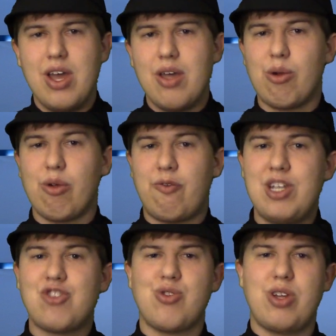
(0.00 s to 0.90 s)
that were
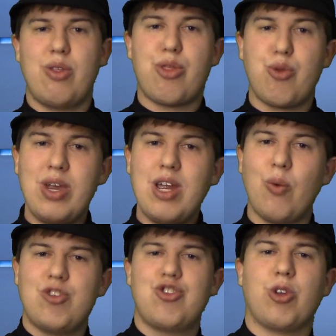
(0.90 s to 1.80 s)
featured in the three
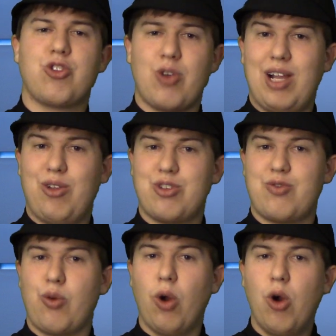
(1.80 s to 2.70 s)
original trailers
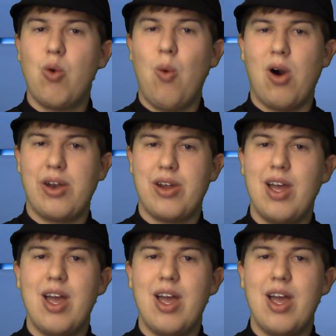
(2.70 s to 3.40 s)
for Rogue One